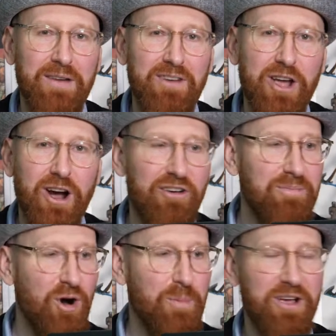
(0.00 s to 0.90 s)
a
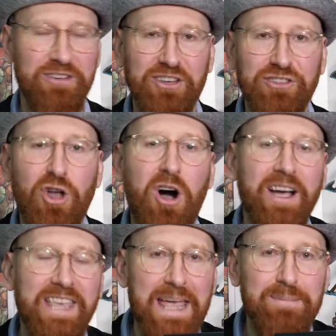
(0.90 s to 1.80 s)
curveball because it's not
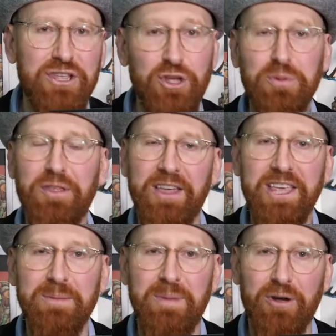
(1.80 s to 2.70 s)
a game that you would
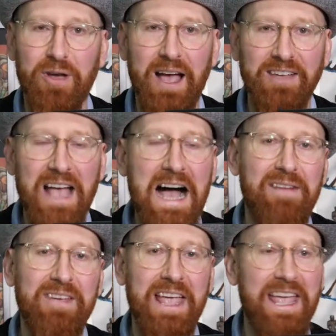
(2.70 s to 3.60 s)
think about as
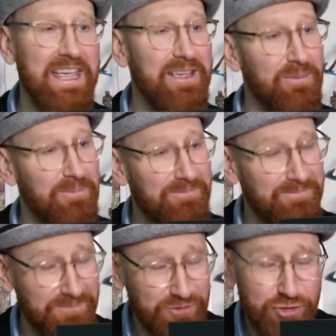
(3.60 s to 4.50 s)
having a
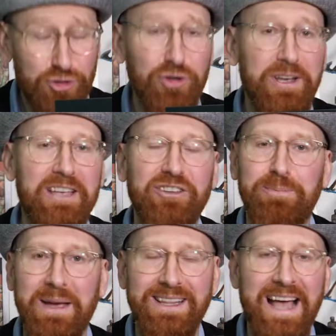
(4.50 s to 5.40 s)
truly
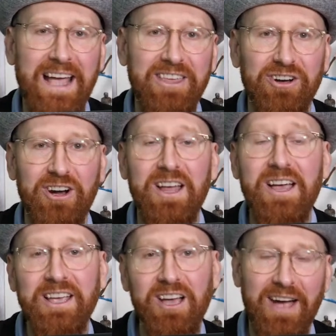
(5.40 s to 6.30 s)
spectacular
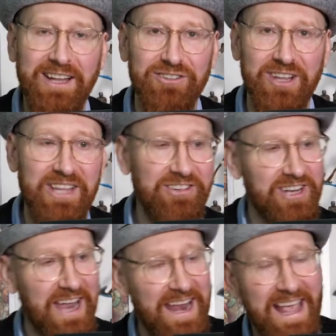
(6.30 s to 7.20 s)
collector's edition,
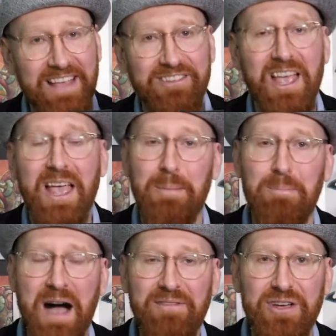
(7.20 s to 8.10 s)
and it is
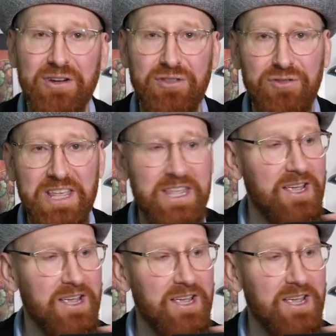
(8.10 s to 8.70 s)
Mafia 3.